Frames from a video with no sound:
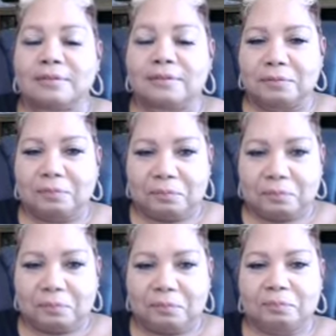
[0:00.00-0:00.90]

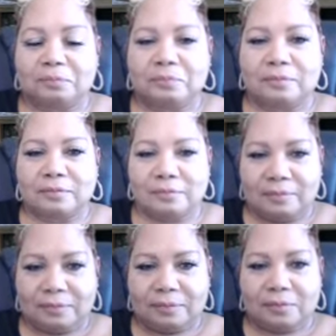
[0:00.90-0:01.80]

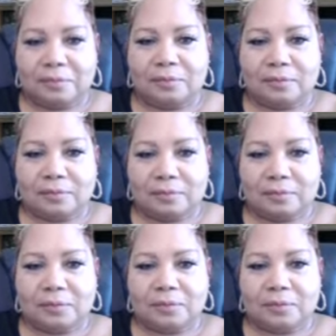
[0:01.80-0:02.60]
No words are spoken by the person on screen.